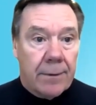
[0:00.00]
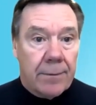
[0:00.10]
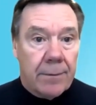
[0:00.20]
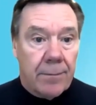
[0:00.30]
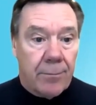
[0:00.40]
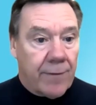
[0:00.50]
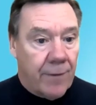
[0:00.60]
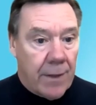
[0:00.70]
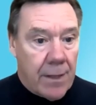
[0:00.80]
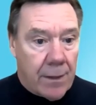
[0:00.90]
brick
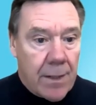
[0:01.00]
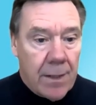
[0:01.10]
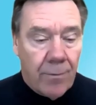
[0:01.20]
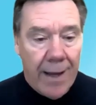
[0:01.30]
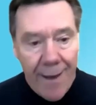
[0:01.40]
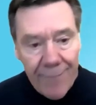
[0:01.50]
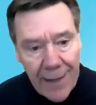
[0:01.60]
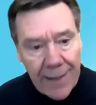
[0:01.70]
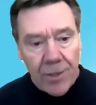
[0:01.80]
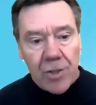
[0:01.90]
veneer. We have that
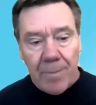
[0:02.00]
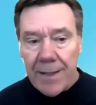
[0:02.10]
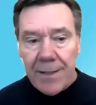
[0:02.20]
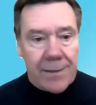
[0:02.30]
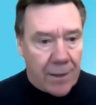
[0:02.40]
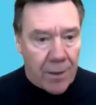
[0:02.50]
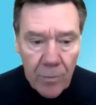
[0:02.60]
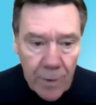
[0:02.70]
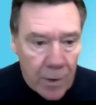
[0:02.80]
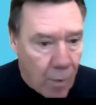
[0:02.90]
airspace. The code
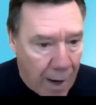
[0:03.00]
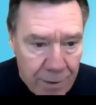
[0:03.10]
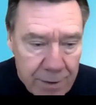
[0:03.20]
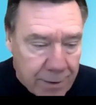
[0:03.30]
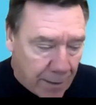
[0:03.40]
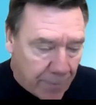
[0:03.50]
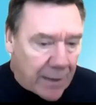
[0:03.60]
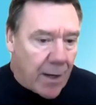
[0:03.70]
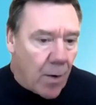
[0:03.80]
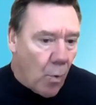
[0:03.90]
requires typically a
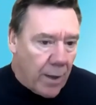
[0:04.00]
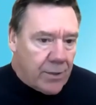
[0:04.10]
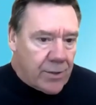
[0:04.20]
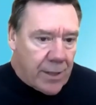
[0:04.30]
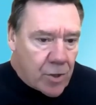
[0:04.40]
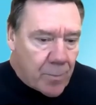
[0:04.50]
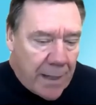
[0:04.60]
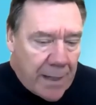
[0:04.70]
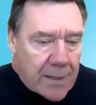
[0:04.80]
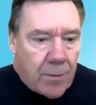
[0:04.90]
1-inch
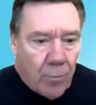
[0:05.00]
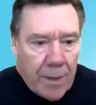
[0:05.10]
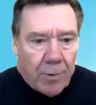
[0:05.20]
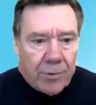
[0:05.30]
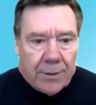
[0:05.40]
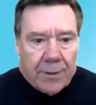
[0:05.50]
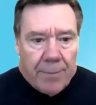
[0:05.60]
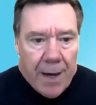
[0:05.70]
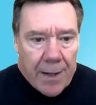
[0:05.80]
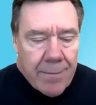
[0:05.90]
airspace and weep holes at the
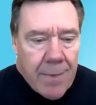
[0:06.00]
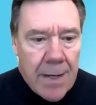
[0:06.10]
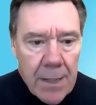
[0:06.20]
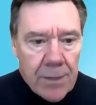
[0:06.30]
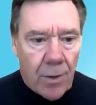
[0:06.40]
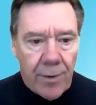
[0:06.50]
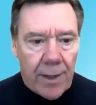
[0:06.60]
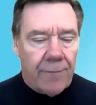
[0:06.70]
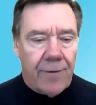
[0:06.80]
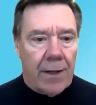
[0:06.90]
bottom so that if
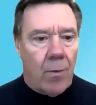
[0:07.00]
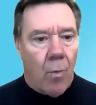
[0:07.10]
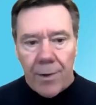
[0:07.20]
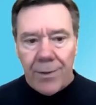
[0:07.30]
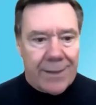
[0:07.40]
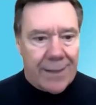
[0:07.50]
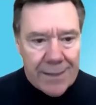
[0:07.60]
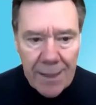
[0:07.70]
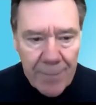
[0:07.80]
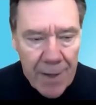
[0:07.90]
any water does get
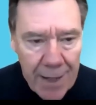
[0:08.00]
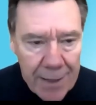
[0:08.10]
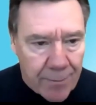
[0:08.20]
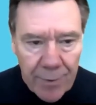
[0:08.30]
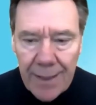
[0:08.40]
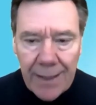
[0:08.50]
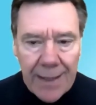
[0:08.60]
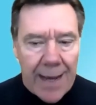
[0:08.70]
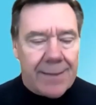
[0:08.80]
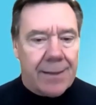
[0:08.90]
behind the brick, it
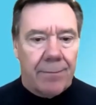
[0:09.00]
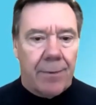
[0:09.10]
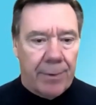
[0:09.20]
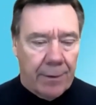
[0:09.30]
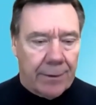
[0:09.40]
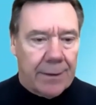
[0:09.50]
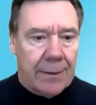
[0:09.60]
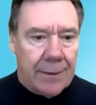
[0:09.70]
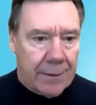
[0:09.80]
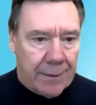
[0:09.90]
has some ability to
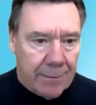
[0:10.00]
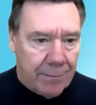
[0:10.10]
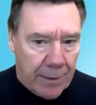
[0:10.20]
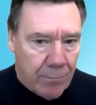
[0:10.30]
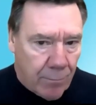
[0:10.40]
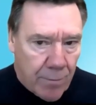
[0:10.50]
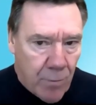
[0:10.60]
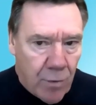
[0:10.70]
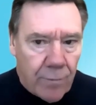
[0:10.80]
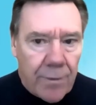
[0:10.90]
be
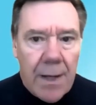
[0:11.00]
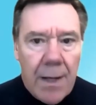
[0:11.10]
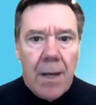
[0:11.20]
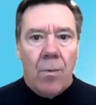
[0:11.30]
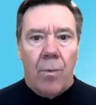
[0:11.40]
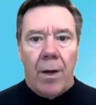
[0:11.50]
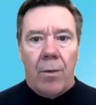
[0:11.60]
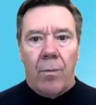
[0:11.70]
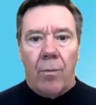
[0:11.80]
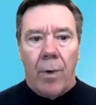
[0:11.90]
removed. Well,
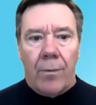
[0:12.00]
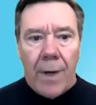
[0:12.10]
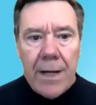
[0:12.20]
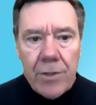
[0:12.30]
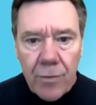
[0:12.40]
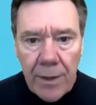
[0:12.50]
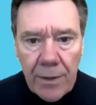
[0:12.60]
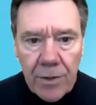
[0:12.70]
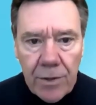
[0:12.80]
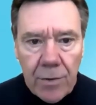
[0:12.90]
what rain screens
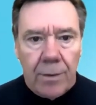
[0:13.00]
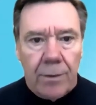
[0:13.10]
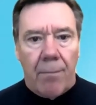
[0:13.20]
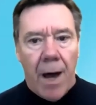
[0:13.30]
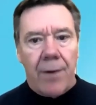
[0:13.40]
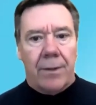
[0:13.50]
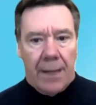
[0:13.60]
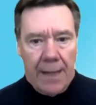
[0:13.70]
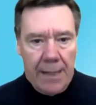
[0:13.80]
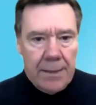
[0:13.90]
do in modern
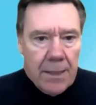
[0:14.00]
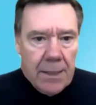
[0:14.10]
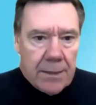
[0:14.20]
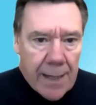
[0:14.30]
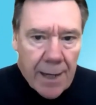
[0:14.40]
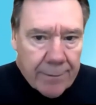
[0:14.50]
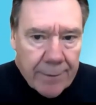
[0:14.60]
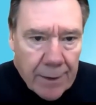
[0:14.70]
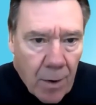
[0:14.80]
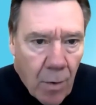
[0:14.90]
day is that,
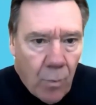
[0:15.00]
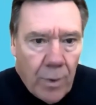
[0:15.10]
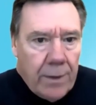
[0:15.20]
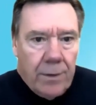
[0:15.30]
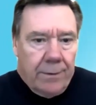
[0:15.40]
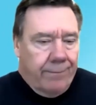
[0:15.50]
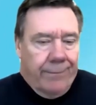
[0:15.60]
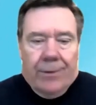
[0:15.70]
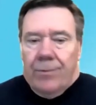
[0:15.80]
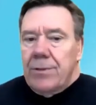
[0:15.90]
we
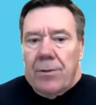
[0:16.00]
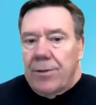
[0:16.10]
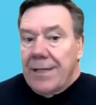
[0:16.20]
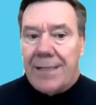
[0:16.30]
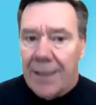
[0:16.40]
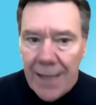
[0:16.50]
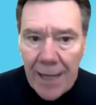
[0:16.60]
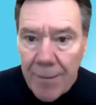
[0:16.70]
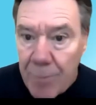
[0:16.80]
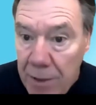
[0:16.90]
use either these synthetic
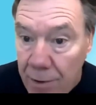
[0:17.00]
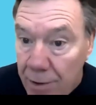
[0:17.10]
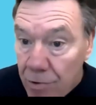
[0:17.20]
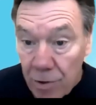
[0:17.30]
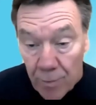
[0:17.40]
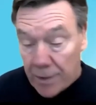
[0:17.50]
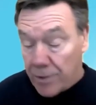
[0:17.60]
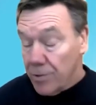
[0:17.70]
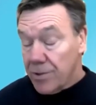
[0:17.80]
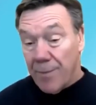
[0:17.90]
materials or we could
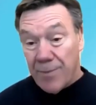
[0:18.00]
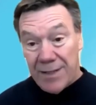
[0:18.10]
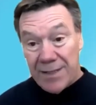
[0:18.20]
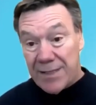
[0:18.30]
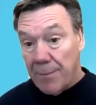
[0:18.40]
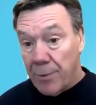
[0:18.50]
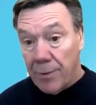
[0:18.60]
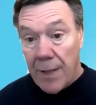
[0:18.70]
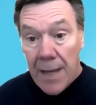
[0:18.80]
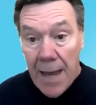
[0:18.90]
use something as simple
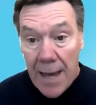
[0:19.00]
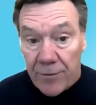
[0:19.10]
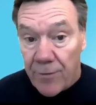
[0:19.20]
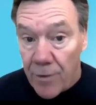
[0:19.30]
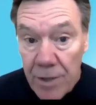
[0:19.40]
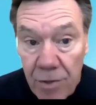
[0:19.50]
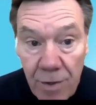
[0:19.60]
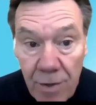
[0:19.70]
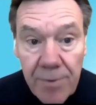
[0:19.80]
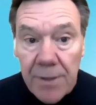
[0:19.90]
as furring
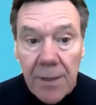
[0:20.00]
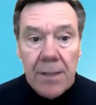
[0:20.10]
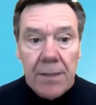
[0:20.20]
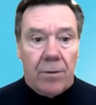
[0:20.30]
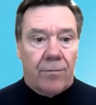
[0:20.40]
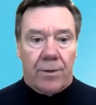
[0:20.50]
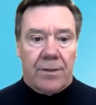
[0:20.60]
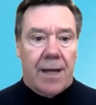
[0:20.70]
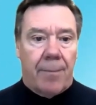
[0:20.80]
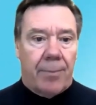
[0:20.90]
strips. So for
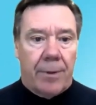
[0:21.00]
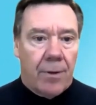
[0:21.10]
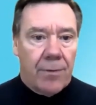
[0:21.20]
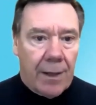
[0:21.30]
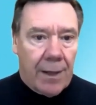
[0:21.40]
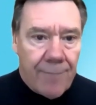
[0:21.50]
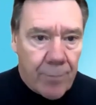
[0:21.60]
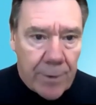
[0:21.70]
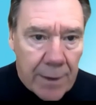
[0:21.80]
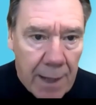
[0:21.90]
example, here on the left, we've
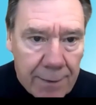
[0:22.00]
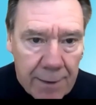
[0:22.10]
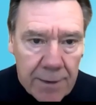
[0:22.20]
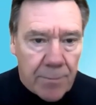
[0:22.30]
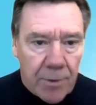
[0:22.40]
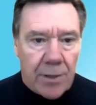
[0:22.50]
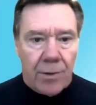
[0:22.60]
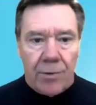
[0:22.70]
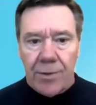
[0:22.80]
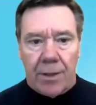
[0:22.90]
got these materials
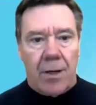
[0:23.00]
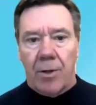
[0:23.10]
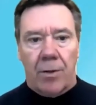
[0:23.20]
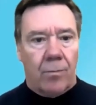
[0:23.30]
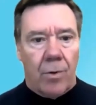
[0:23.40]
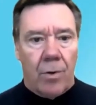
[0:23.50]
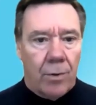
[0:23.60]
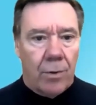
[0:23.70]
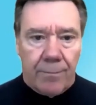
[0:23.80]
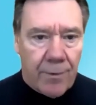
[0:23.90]
that come on a roll
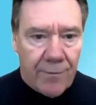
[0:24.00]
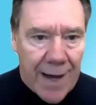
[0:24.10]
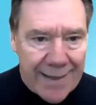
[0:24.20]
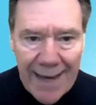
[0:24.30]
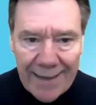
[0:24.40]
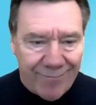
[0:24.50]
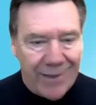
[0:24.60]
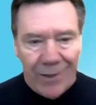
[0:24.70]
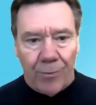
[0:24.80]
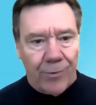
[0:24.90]
and provide that,
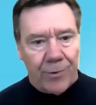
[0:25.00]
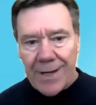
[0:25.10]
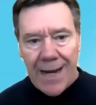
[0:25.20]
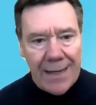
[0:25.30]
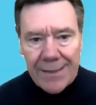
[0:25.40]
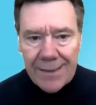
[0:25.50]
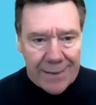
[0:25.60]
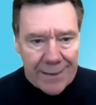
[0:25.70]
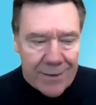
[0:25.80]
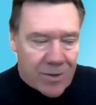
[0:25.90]
3/8
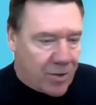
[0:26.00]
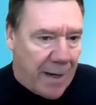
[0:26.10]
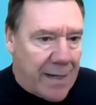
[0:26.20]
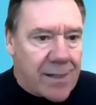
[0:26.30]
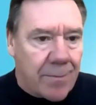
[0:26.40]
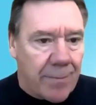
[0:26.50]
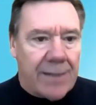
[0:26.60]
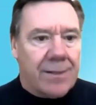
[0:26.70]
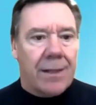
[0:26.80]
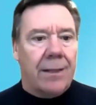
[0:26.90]
inch space
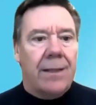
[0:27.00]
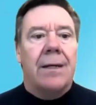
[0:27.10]
basically